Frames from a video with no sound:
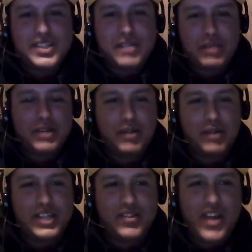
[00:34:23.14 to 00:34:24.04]
being a
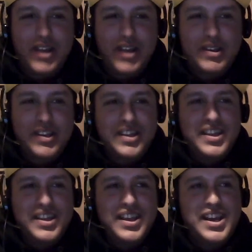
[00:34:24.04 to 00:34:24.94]
Reds fan.
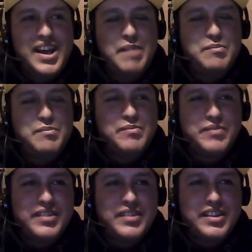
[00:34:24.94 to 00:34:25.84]
And
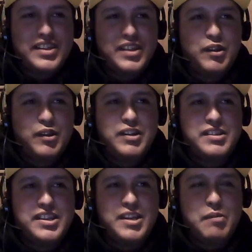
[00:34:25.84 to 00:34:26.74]
I'll
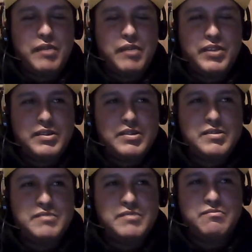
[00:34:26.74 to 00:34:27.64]
end up having
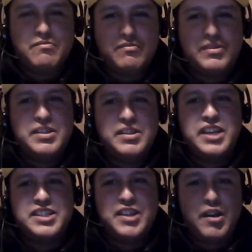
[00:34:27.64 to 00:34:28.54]

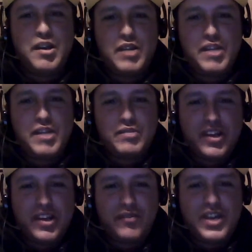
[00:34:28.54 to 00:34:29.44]
next to no hair, which
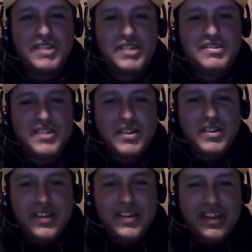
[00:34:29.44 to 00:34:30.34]
I have none.
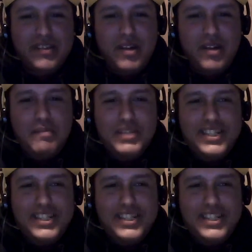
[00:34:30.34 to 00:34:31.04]
Anyway, but